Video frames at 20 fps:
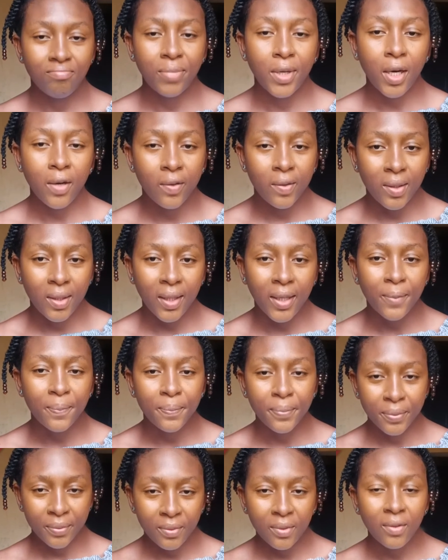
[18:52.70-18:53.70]
Power
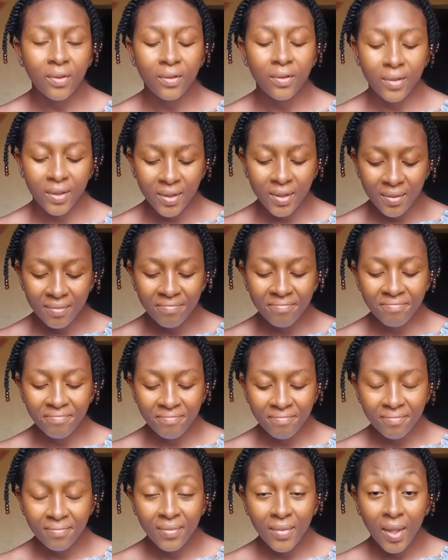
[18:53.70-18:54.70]
nap. All right.
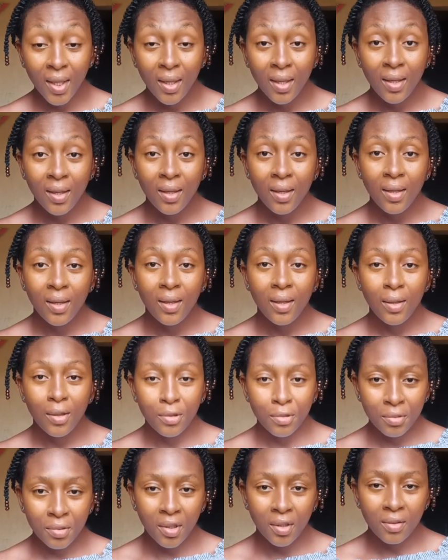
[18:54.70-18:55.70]

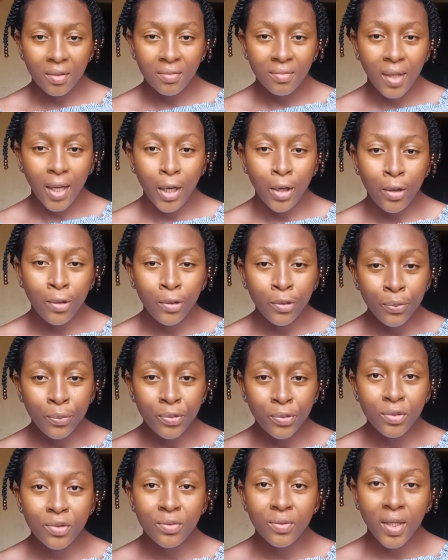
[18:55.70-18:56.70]
Okay. I hope
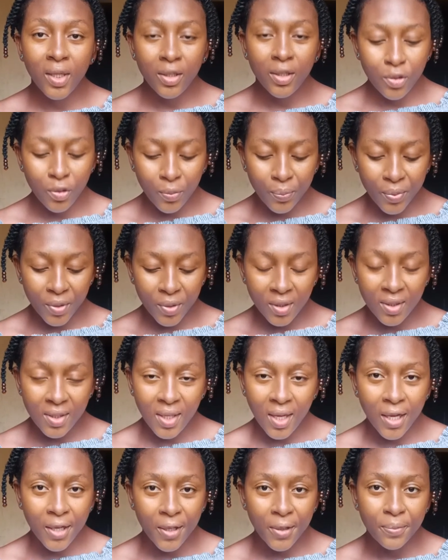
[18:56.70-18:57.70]
you do get up in
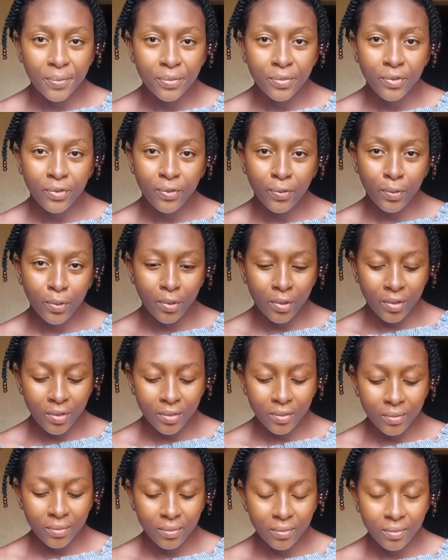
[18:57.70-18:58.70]
time for,
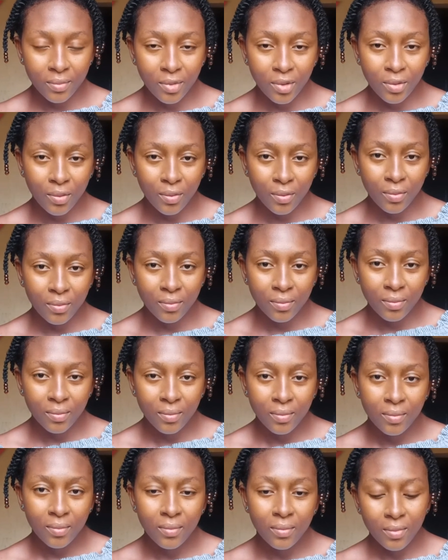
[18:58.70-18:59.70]
you know,
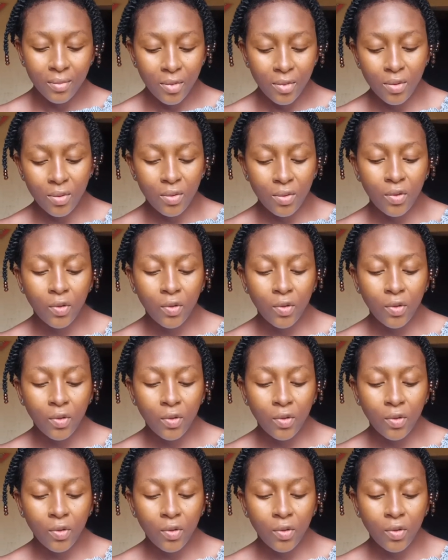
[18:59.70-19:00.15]
to do your